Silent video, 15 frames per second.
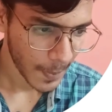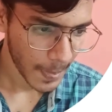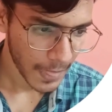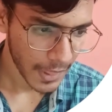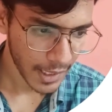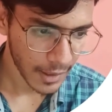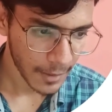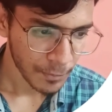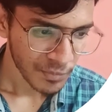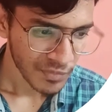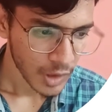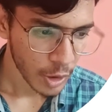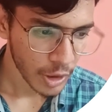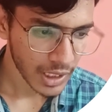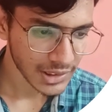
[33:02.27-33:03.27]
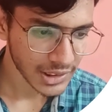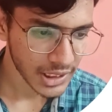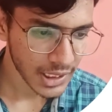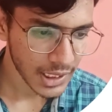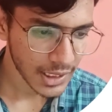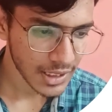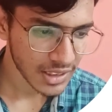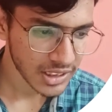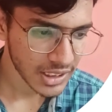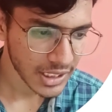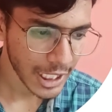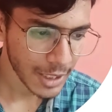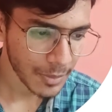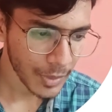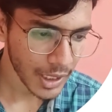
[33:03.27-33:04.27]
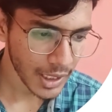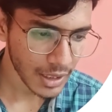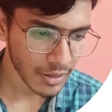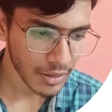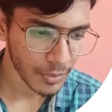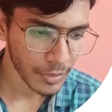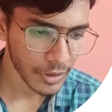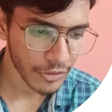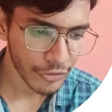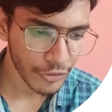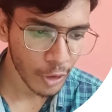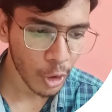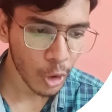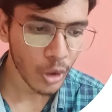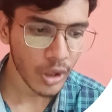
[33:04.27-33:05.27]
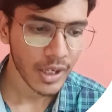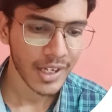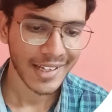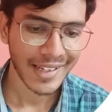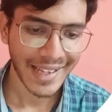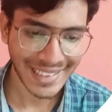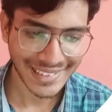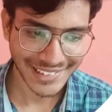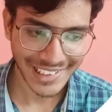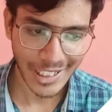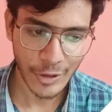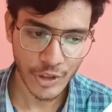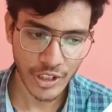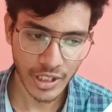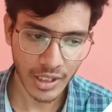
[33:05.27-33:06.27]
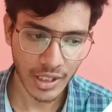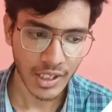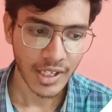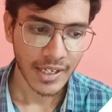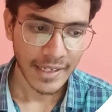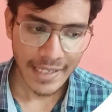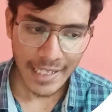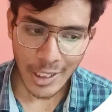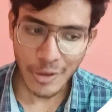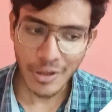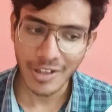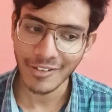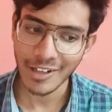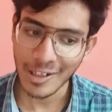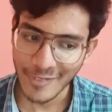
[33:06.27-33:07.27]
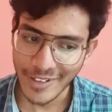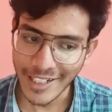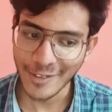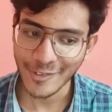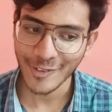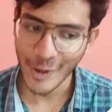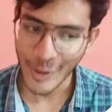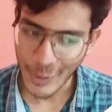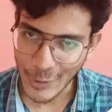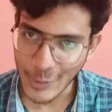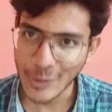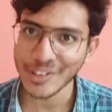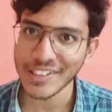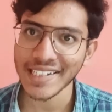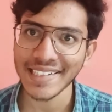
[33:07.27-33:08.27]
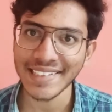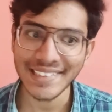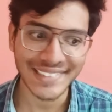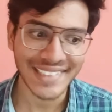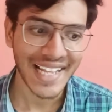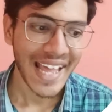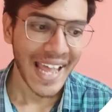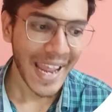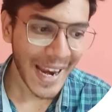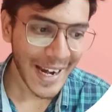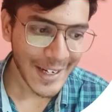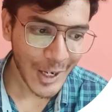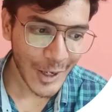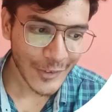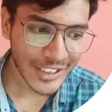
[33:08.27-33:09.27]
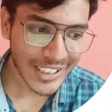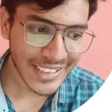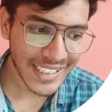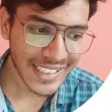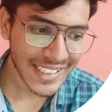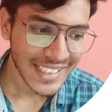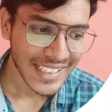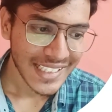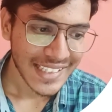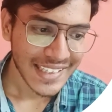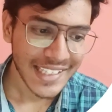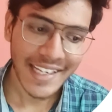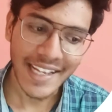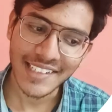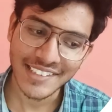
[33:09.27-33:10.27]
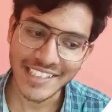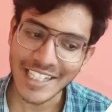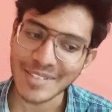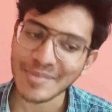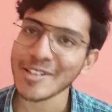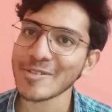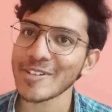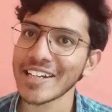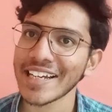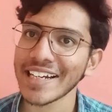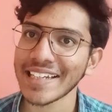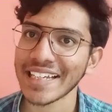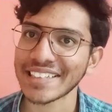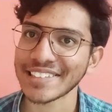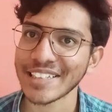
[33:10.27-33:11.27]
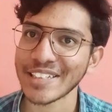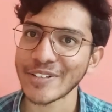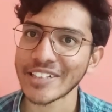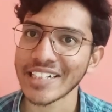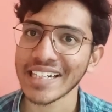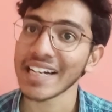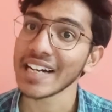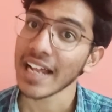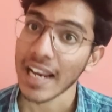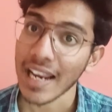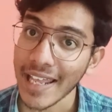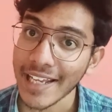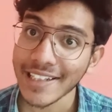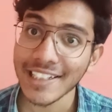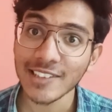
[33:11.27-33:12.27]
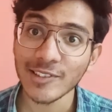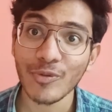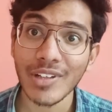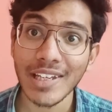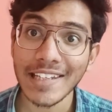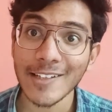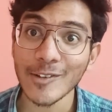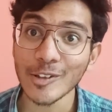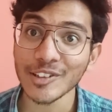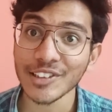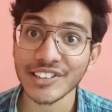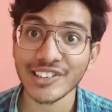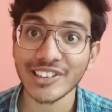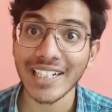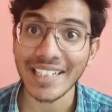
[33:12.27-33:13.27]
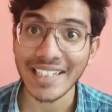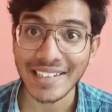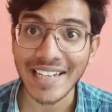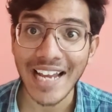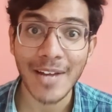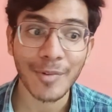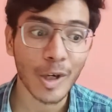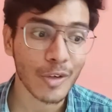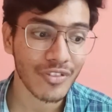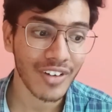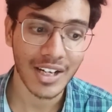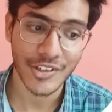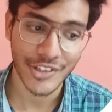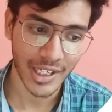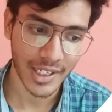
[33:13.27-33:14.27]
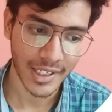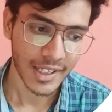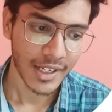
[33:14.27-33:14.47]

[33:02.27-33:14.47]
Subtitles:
Yeah, you can see that statement before execution. Now it will wait for 2 seconds, and after that the next statement will get executed. Like this we use set timeout function.